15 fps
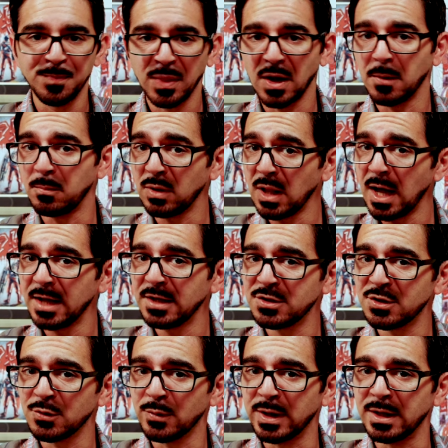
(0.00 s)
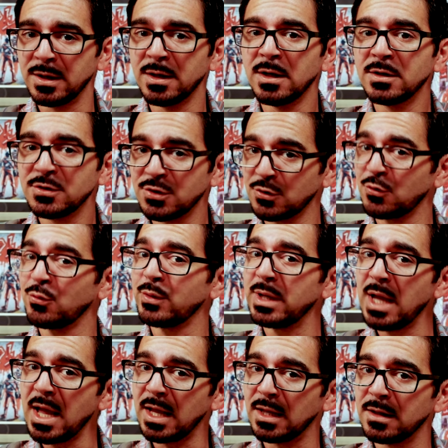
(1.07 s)
applied to it to
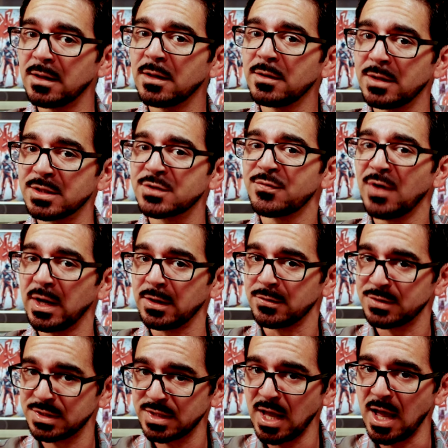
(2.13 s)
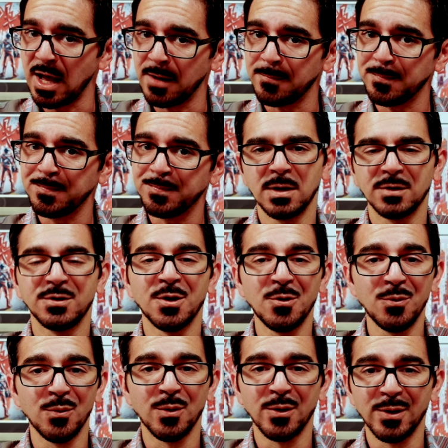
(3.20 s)
create this final stat. And don't
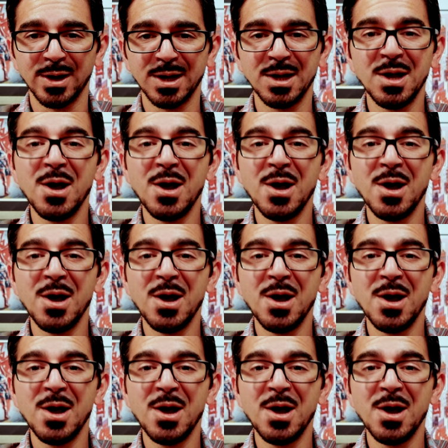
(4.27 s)
worry,